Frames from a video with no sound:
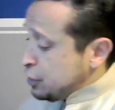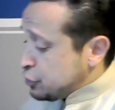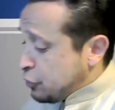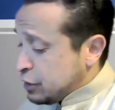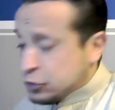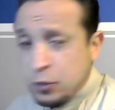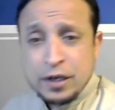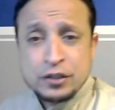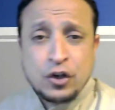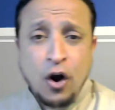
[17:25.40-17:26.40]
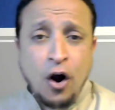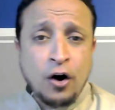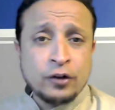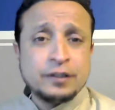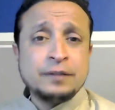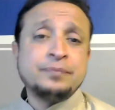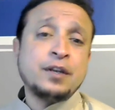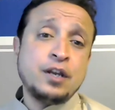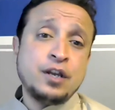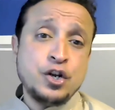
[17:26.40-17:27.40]
So this one is called
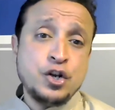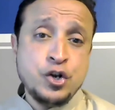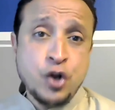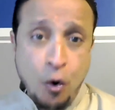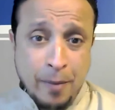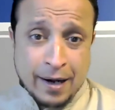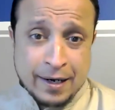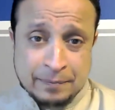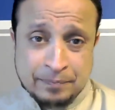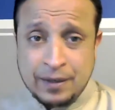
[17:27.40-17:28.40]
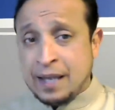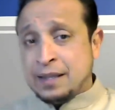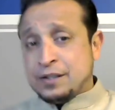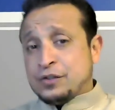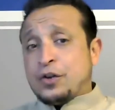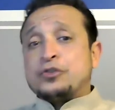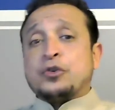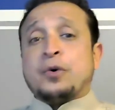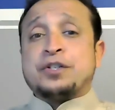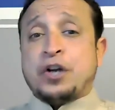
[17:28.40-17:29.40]
Nobody. And this is
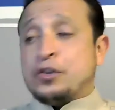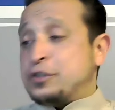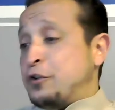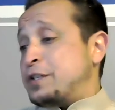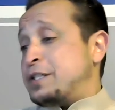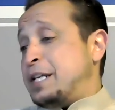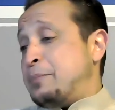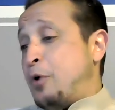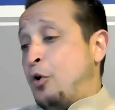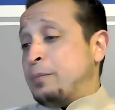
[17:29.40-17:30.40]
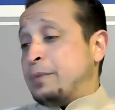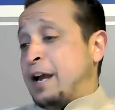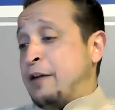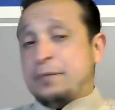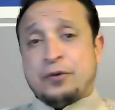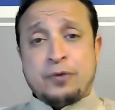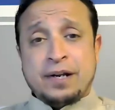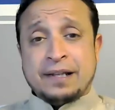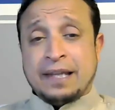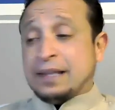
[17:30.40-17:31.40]
also a Shel Silverstein poem, like I've been
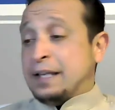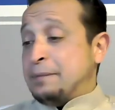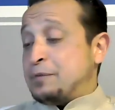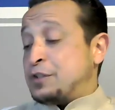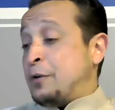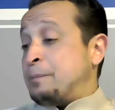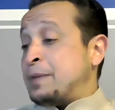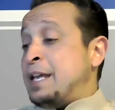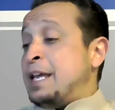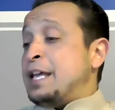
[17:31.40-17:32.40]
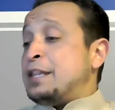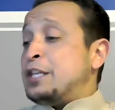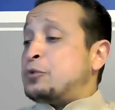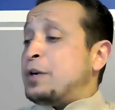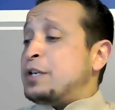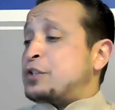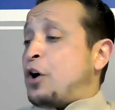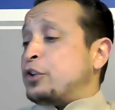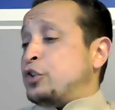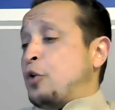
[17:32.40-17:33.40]
reading lately. So this one is
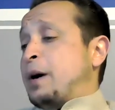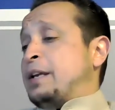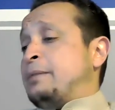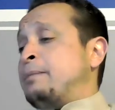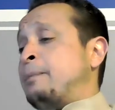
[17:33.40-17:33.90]
called Nobody.